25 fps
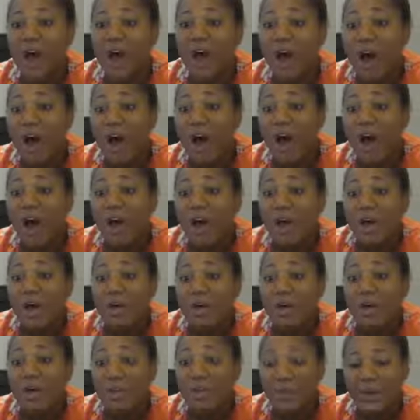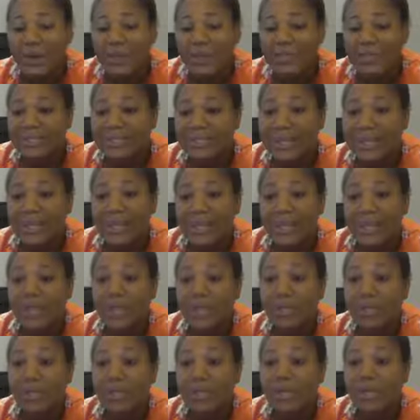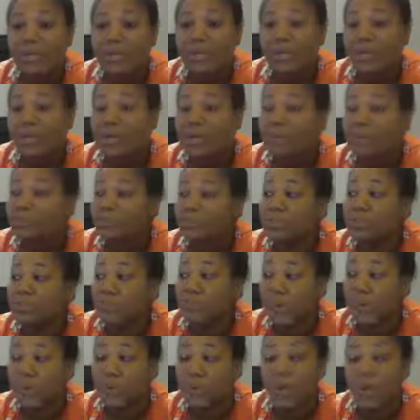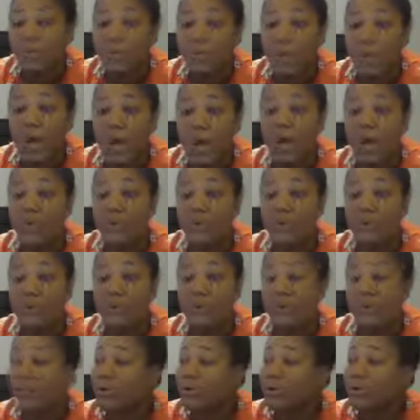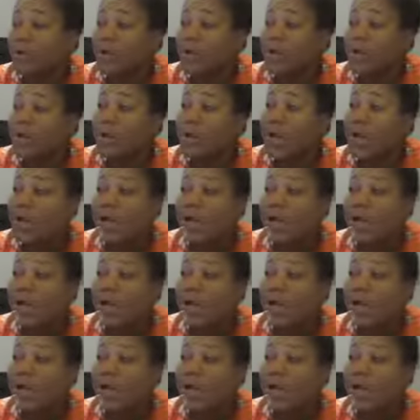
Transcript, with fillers: Oh, do you guys think that your wish would come true if you hug a unicorn?